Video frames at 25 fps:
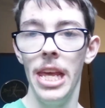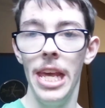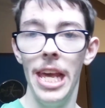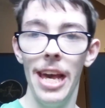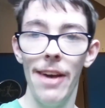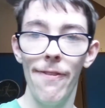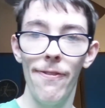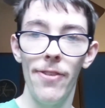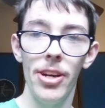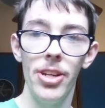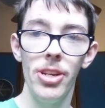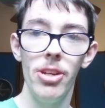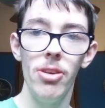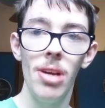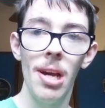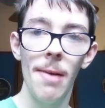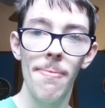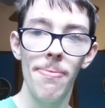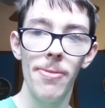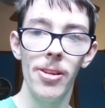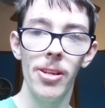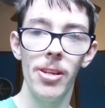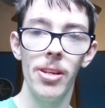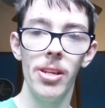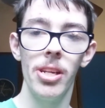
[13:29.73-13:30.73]
if I do
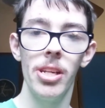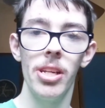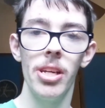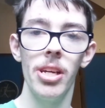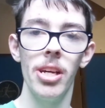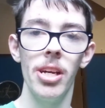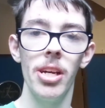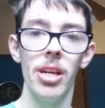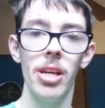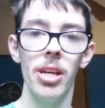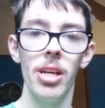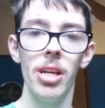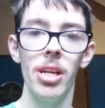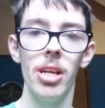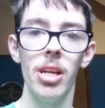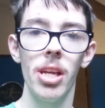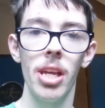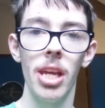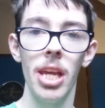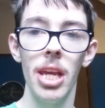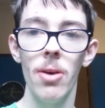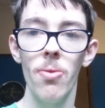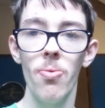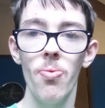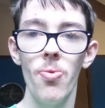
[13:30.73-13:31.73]
happen to
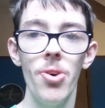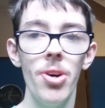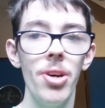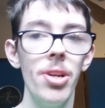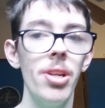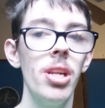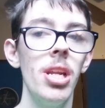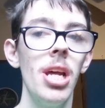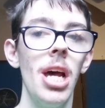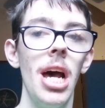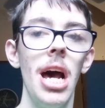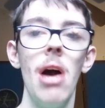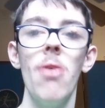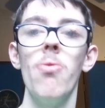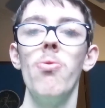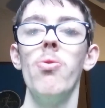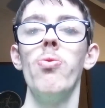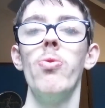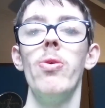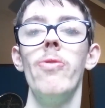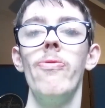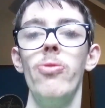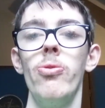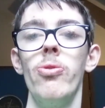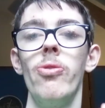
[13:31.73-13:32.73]
get one, I will
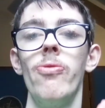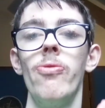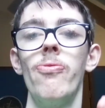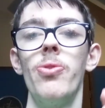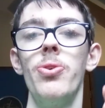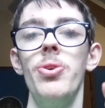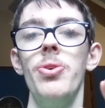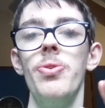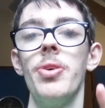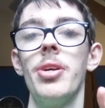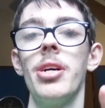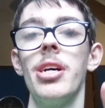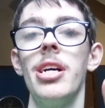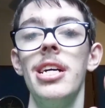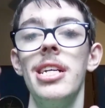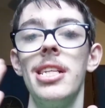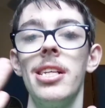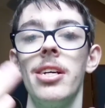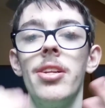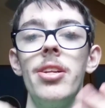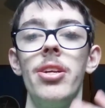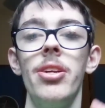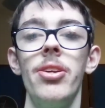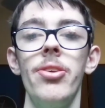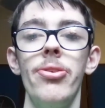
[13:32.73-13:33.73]
review it for you guys
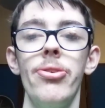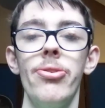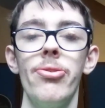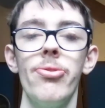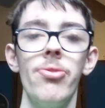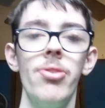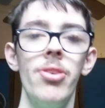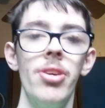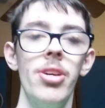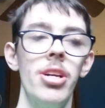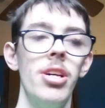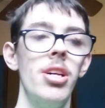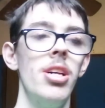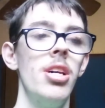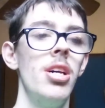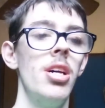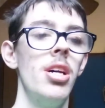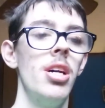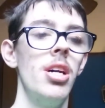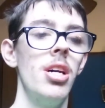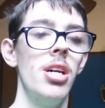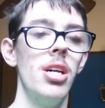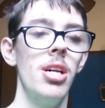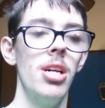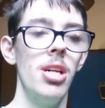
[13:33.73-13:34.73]
on here.
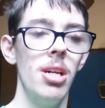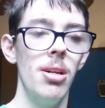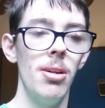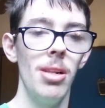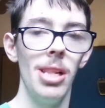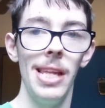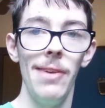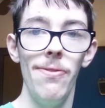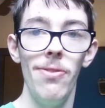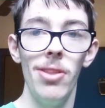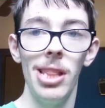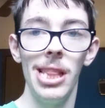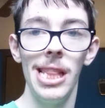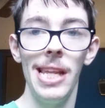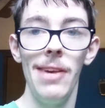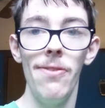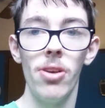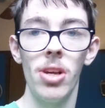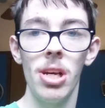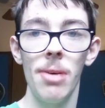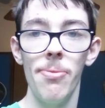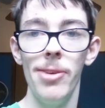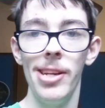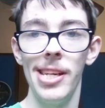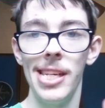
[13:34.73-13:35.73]
Leave
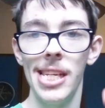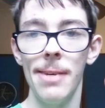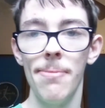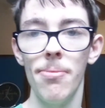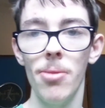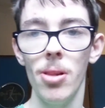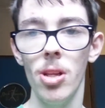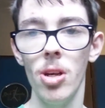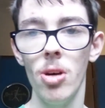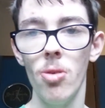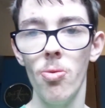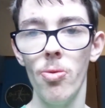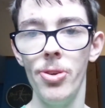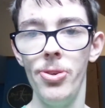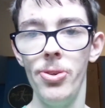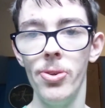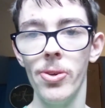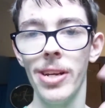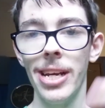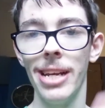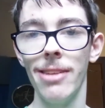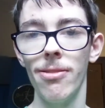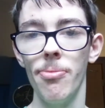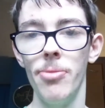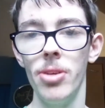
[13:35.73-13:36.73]
comments down below what you
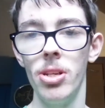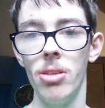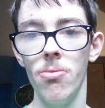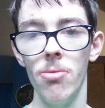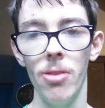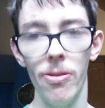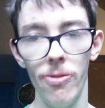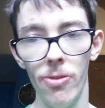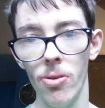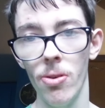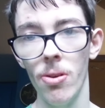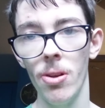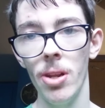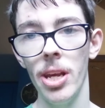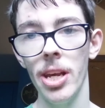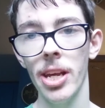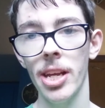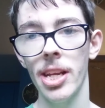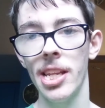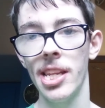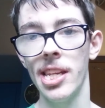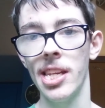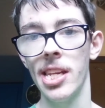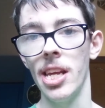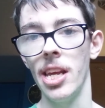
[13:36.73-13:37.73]
guys want me to review
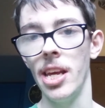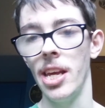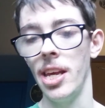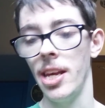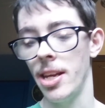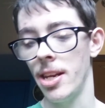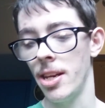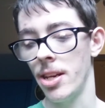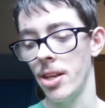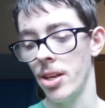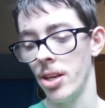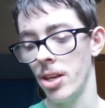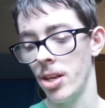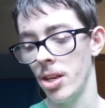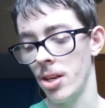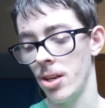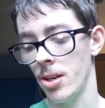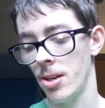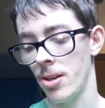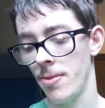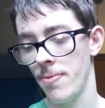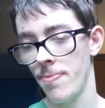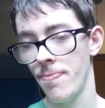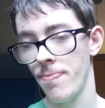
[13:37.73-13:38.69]
next, and with